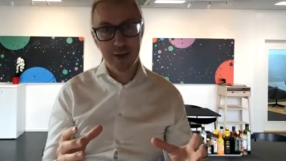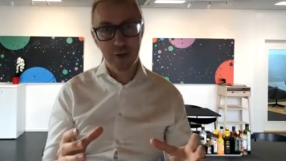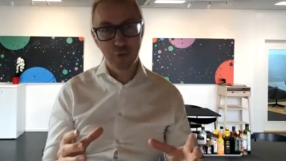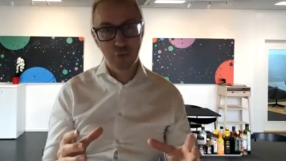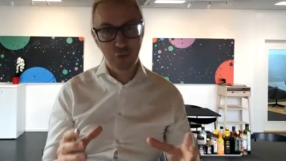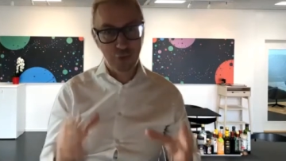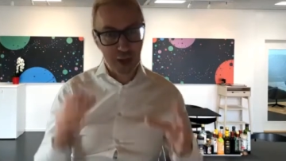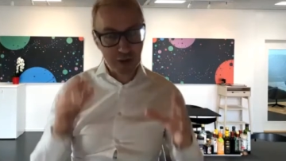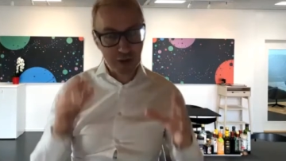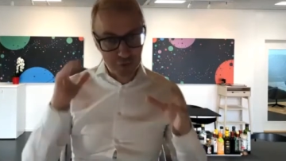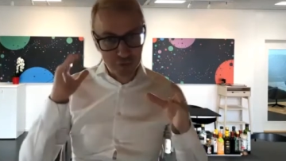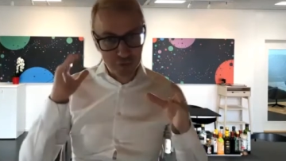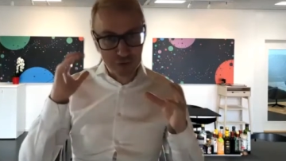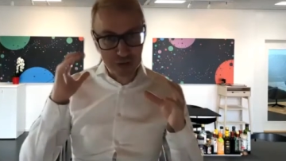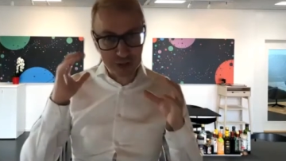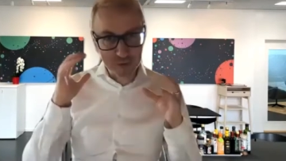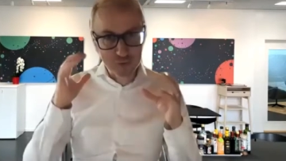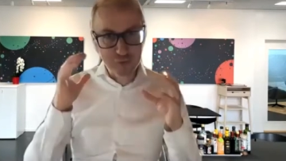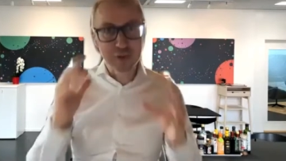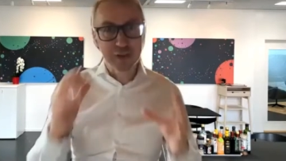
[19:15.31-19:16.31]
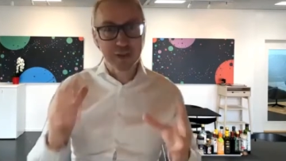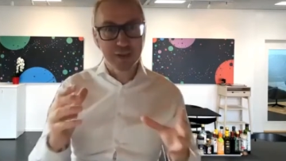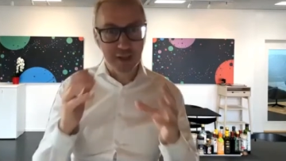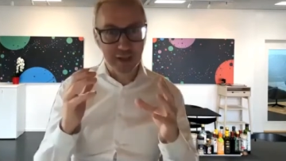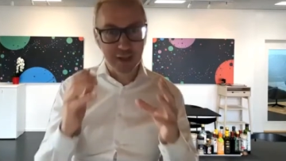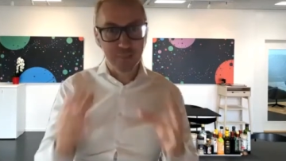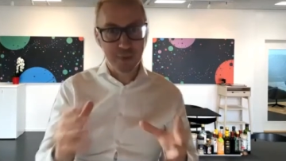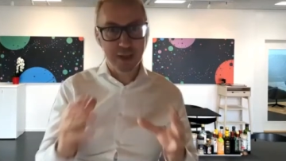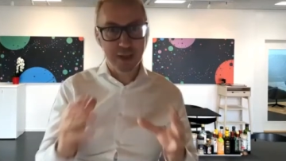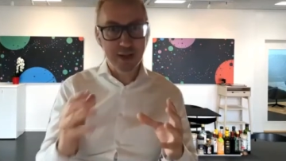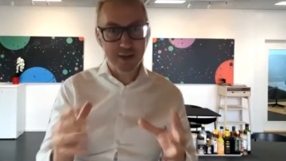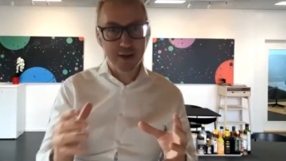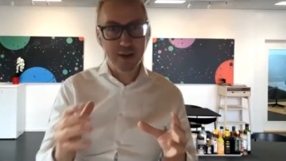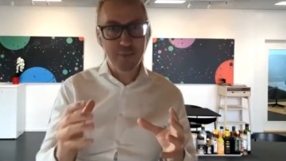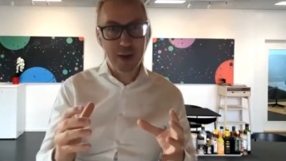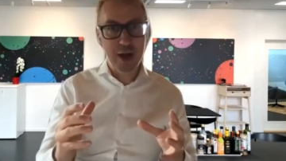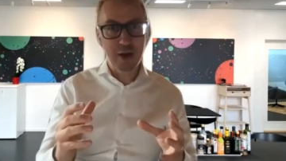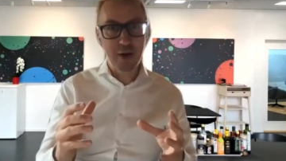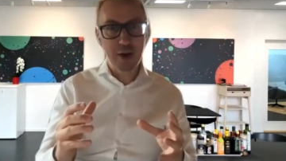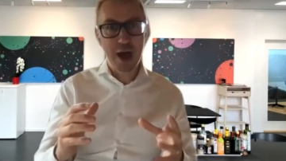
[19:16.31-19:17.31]
So that just tells you a little bit
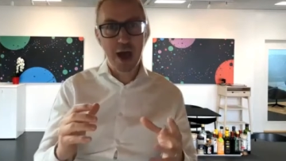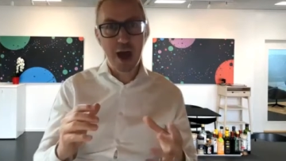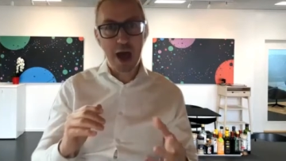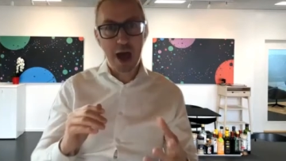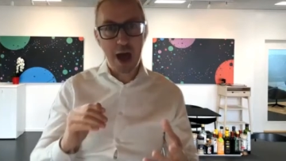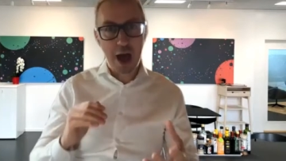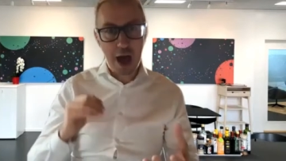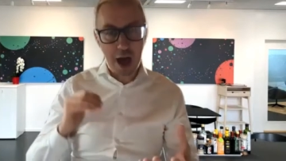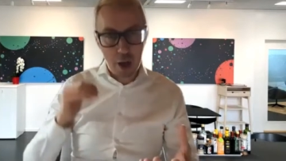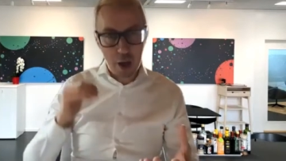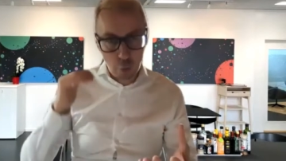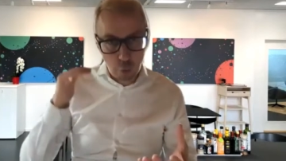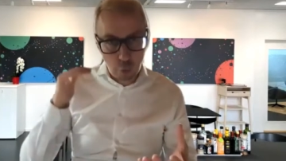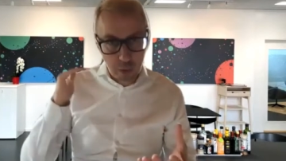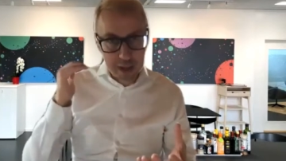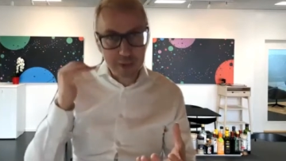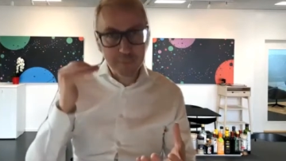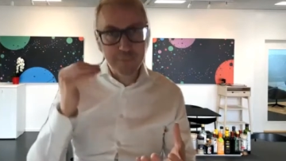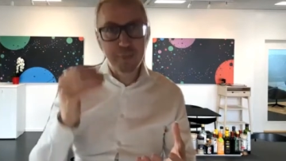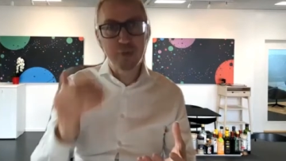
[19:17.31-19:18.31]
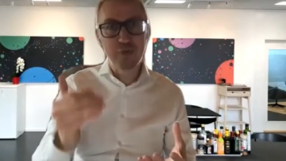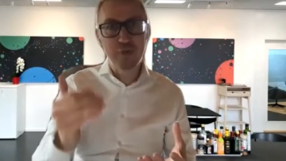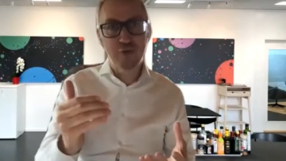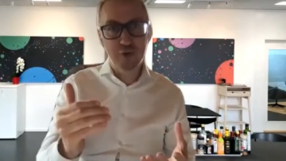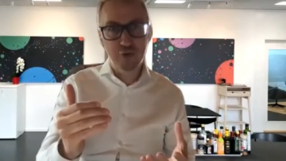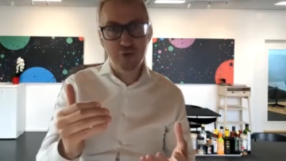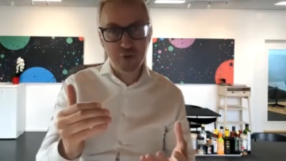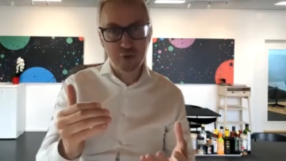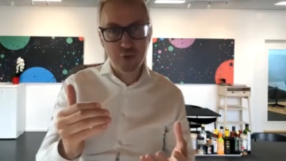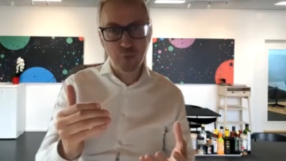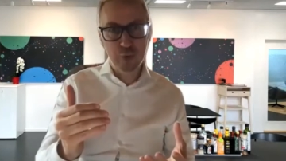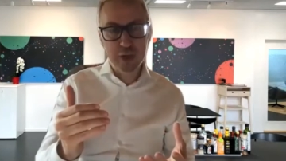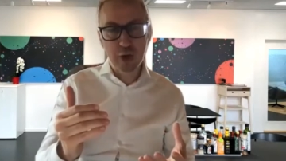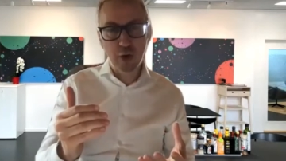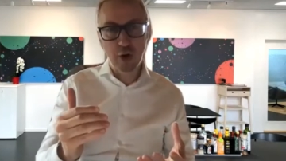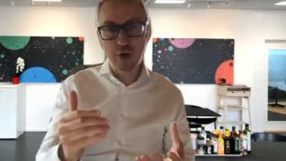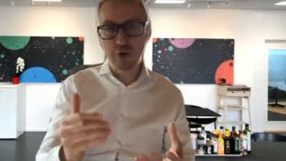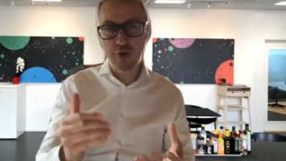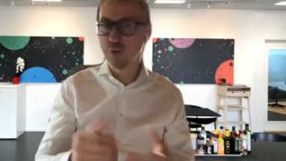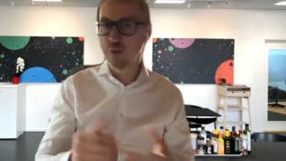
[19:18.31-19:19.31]
about how well positioned we
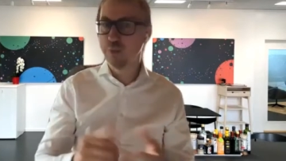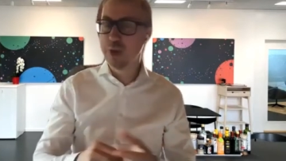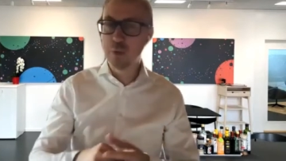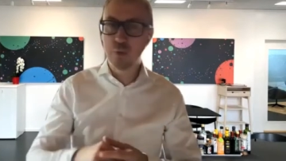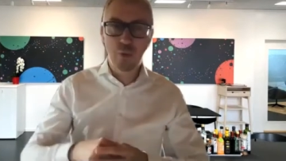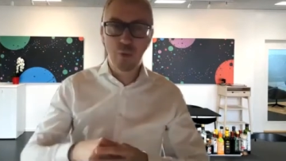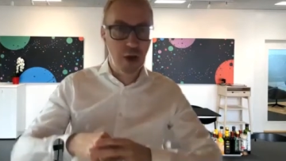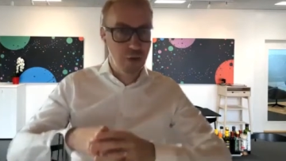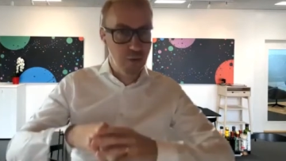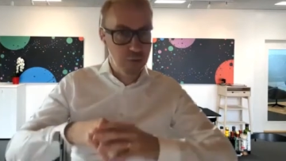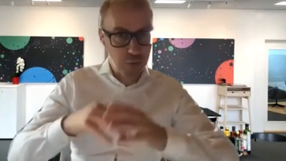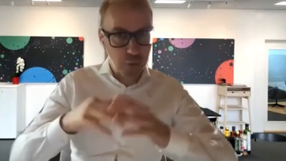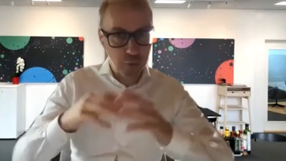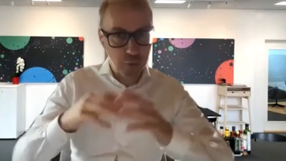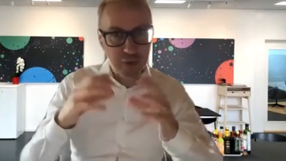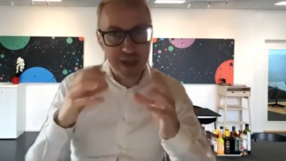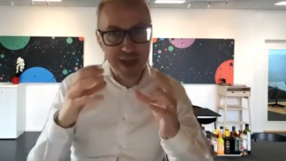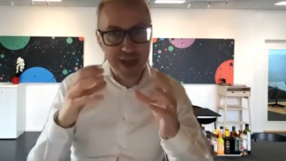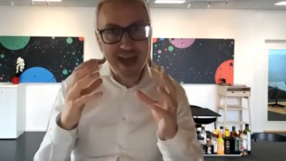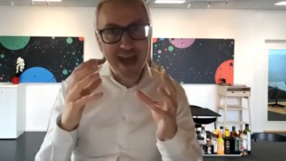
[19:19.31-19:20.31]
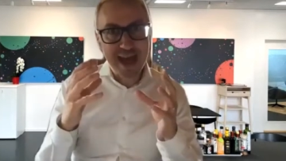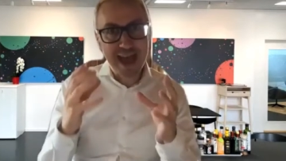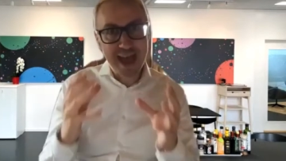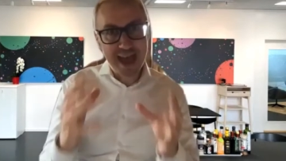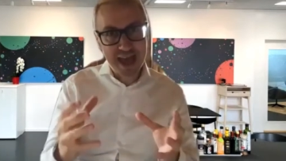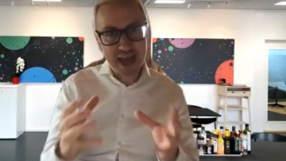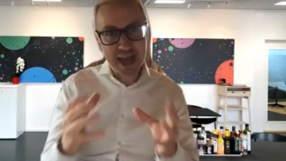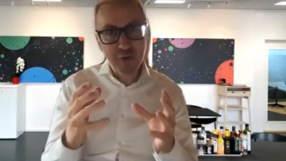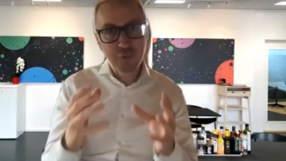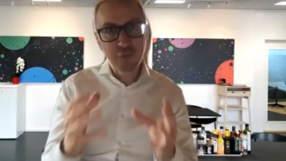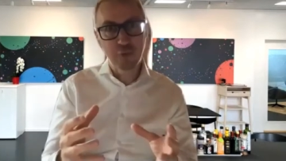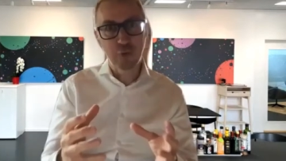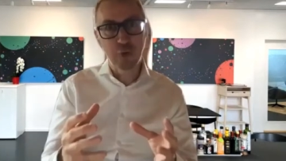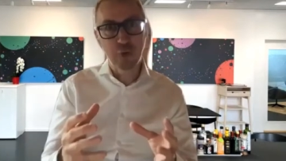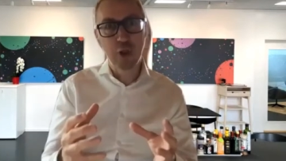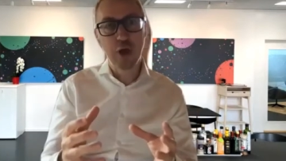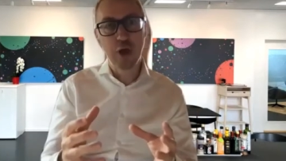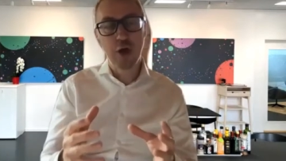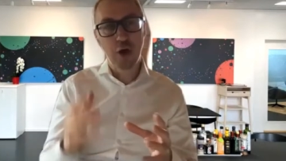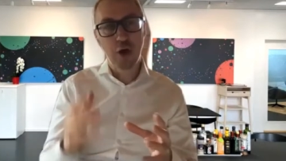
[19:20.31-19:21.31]
are to be one of those
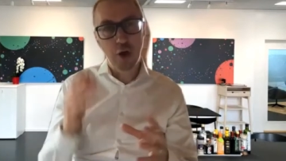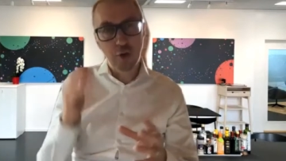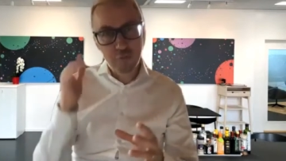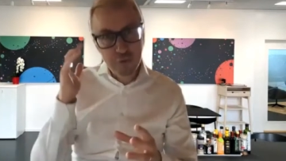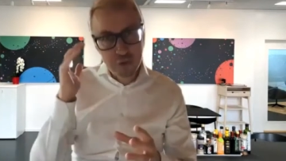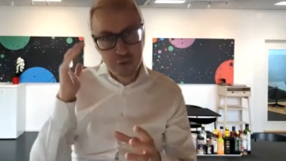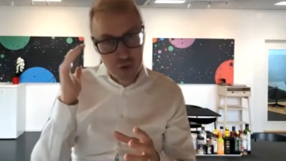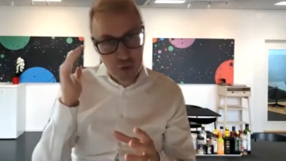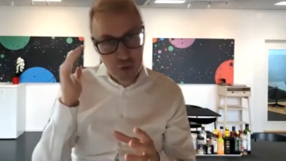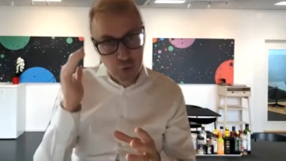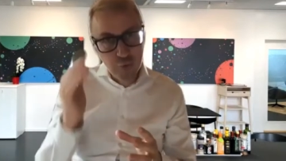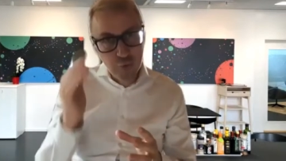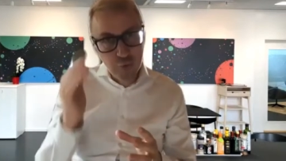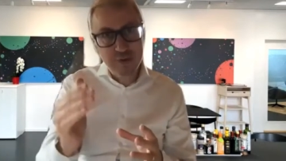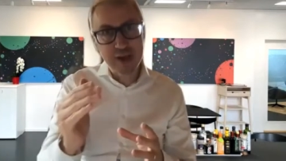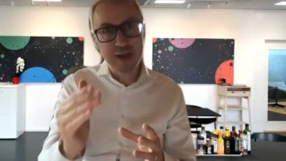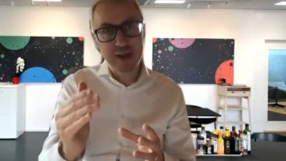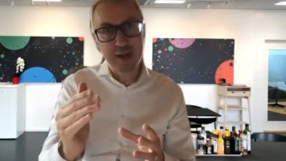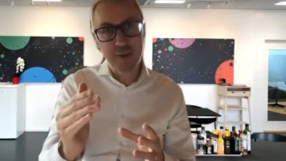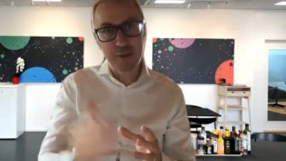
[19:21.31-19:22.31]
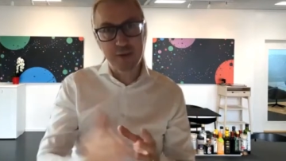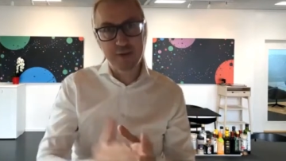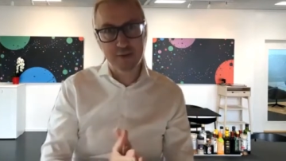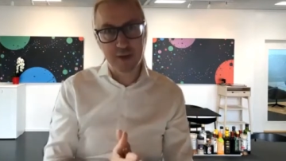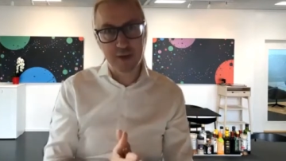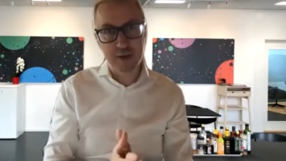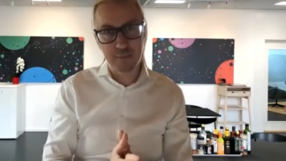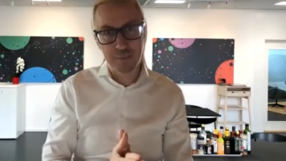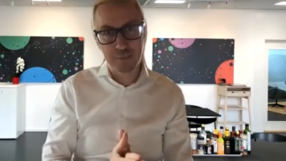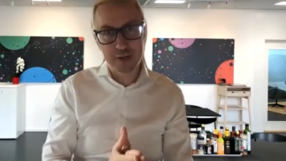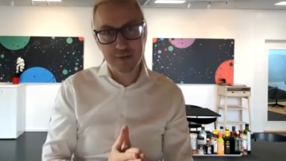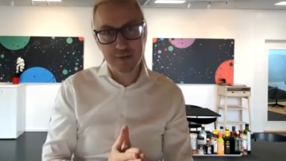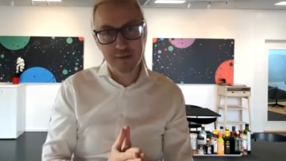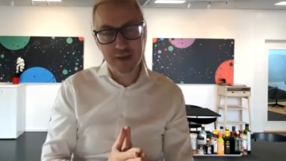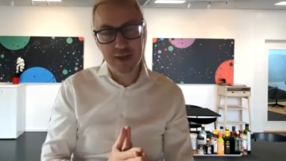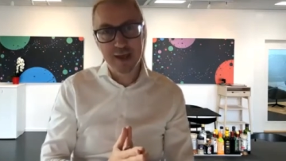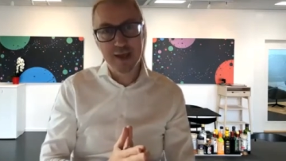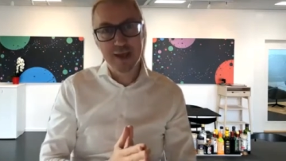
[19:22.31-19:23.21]
handful of new database companies